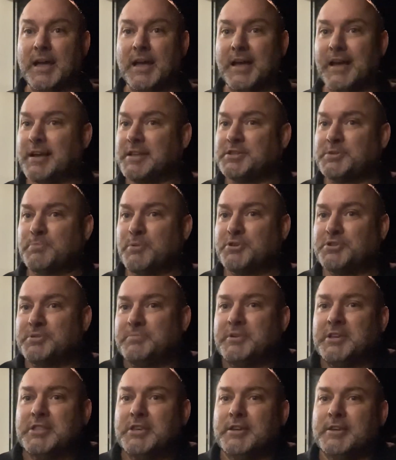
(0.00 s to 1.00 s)
aren't supposed to
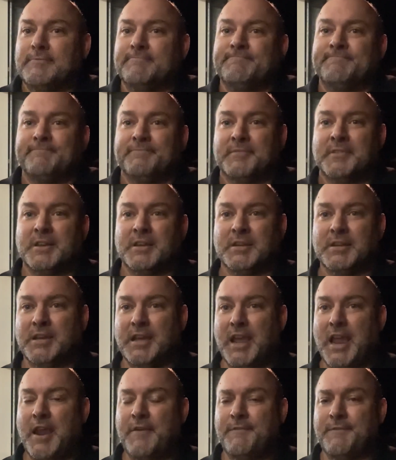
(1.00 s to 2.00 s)
be there.
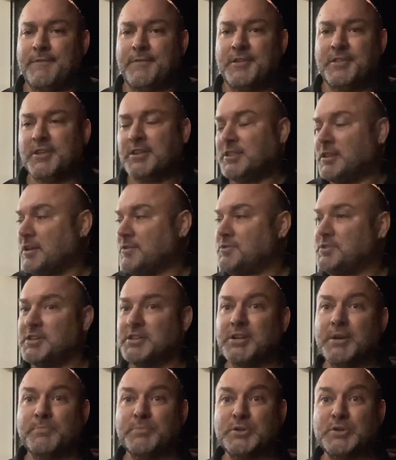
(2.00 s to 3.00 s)
Everything they've
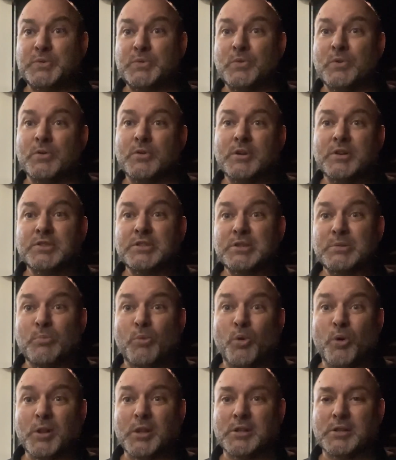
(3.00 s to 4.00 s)
sent up is wrong and
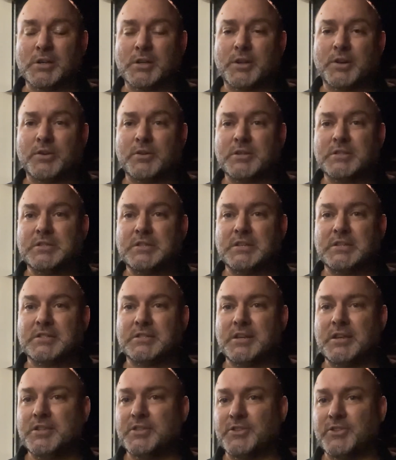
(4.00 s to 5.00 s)
smaller, like a 9/16.